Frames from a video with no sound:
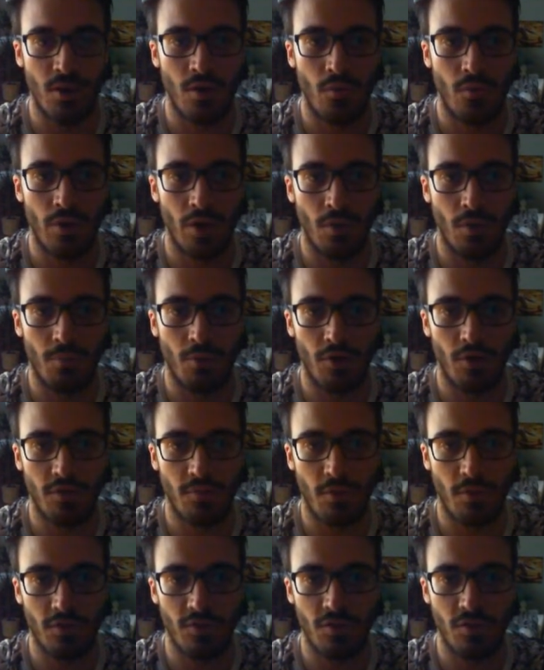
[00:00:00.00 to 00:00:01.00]
When an opponent's
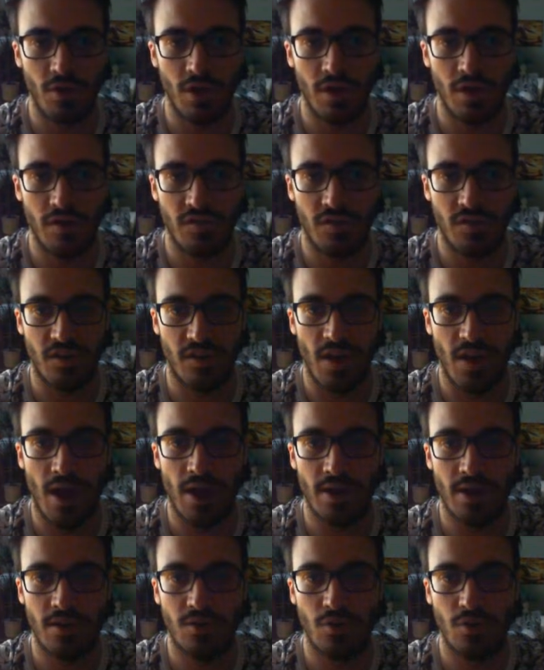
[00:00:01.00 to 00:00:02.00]
monster declares an
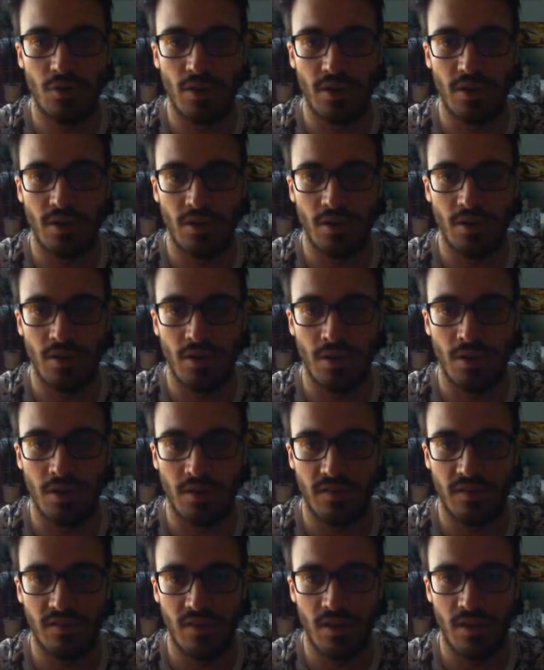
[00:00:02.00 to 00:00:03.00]
attack, you can
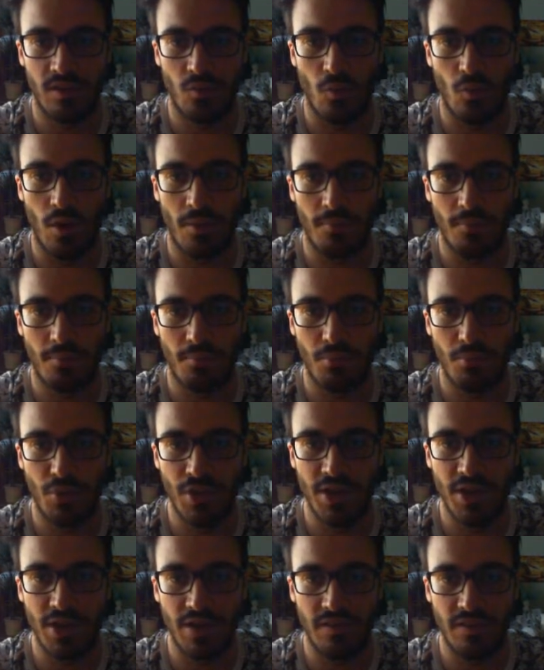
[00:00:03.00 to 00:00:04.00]
send one
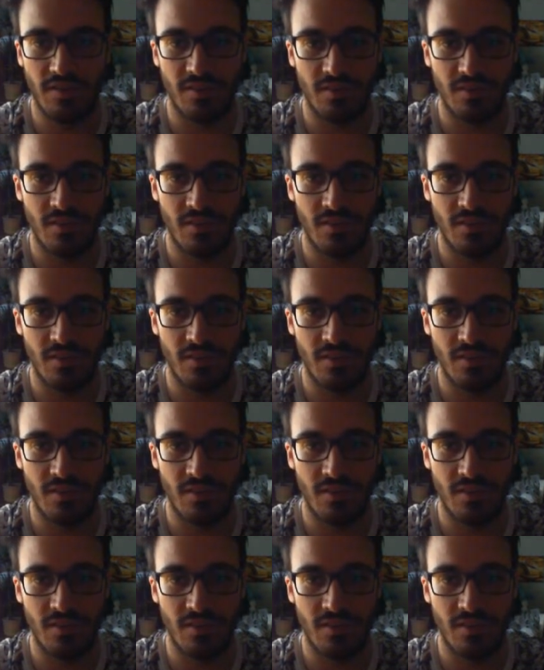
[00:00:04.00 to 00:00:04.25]
Brilliance